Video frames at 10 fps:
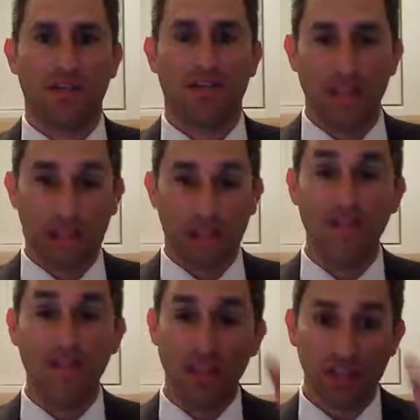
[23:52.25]
And then I
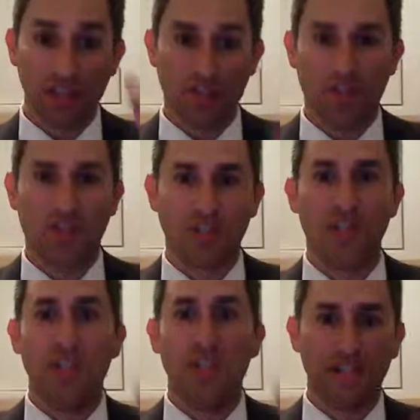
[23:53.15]
gave you the description.
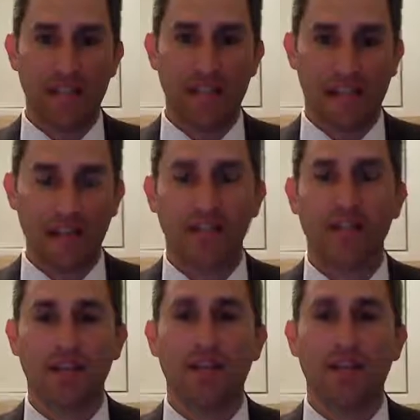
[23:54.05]
Date,